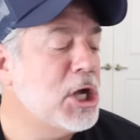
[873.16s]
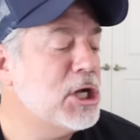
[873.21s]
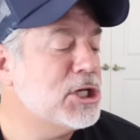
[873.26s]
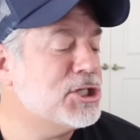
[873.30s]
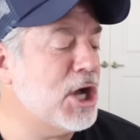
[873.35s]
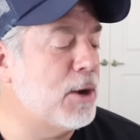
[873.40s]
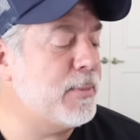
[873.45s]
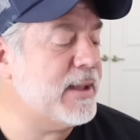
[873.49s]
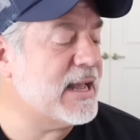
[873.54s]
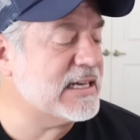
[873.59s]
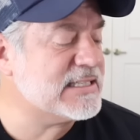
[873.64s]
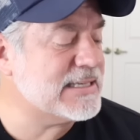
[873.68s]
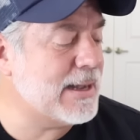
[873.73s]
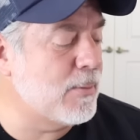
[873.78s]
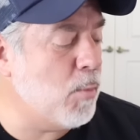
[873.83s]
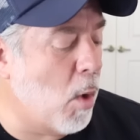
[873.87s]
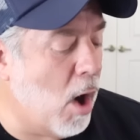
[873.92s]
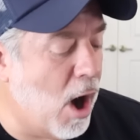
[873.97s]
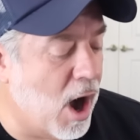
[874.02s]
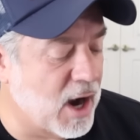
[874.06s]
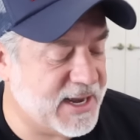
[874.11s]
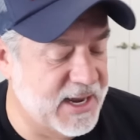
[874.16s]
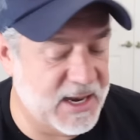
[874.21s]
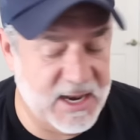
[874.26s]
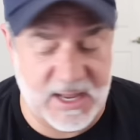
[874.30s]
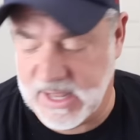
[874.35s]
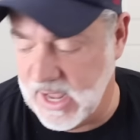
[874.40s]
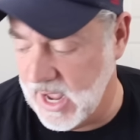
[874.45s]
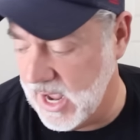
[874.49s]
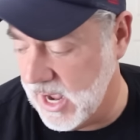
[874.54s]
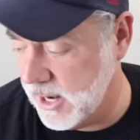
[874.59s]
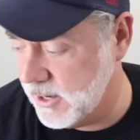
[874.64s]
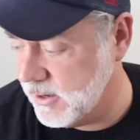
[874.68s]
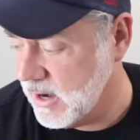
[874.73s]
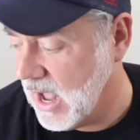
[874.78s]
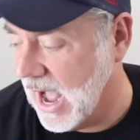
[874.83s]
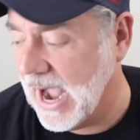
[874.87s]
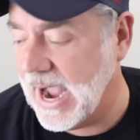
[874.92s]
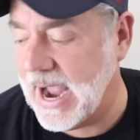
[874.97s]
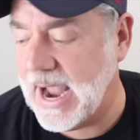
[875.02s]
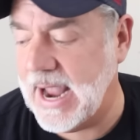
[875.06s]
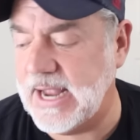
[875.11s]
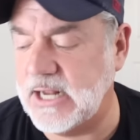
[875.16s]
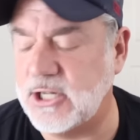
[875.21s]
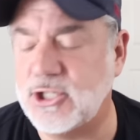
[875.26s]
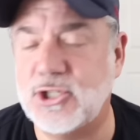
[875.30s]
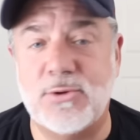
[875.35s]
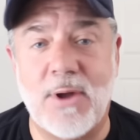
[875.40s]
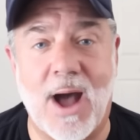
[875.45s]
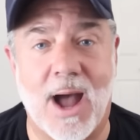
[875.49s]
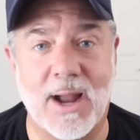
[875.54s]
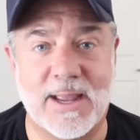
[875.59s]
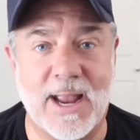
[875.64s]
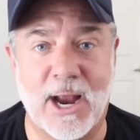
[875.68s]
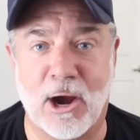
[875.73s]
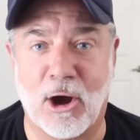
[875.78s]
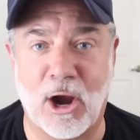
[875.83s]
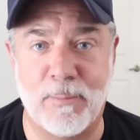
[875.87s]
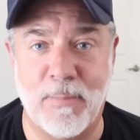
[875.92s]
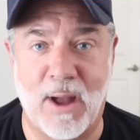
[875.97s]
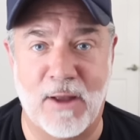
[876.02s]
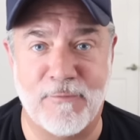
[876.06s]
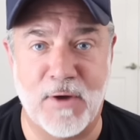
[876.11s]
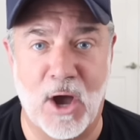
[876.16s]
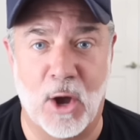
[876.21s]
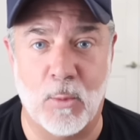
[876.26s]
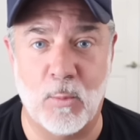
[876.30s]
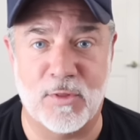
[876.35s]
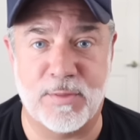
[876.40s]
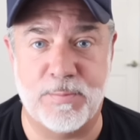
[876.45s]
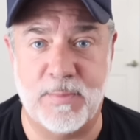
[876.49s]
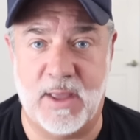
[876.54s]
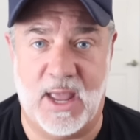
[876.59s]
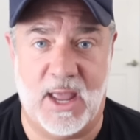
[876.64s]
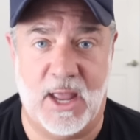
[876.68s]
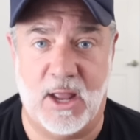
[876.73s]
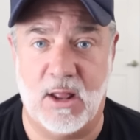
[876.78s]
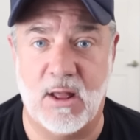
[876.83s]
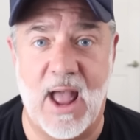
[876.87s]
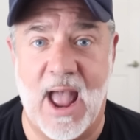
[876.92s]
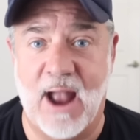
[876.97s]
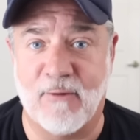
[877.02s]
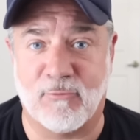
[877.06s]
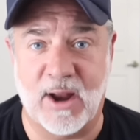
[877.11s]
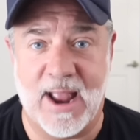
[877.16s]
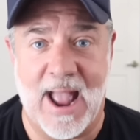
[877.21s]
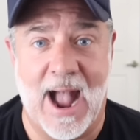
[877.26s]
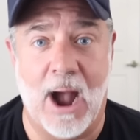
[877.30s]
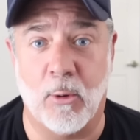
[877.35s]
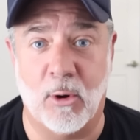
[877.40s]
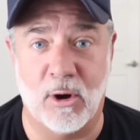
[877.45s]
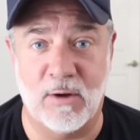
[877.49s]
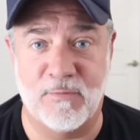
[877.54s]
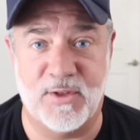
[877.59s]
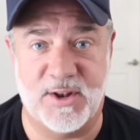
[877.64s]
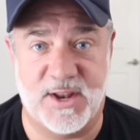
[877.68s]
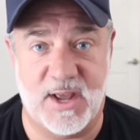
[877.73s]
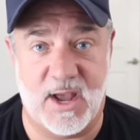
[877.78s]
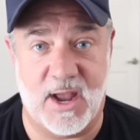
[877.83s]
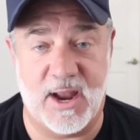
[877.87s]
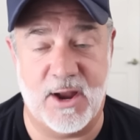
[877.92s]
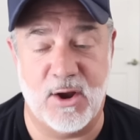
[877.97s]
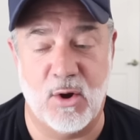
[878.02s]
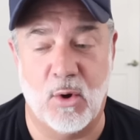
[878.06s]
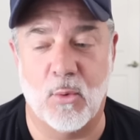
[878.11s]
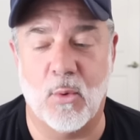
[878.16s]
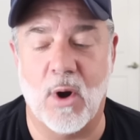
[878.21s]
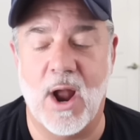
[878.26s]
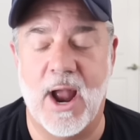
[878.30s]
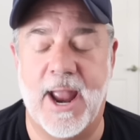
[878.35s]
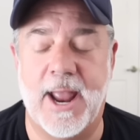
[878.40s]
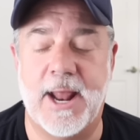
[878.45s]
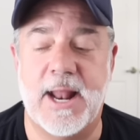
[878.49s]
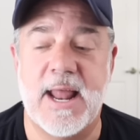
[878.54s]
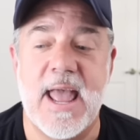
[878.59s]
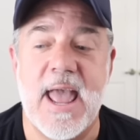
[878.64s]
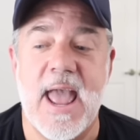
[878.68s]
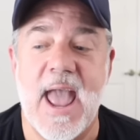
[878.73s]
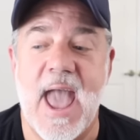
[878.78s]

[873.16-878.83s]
So because I'm walking again, I do not carry my phone with me every hour of the day, right?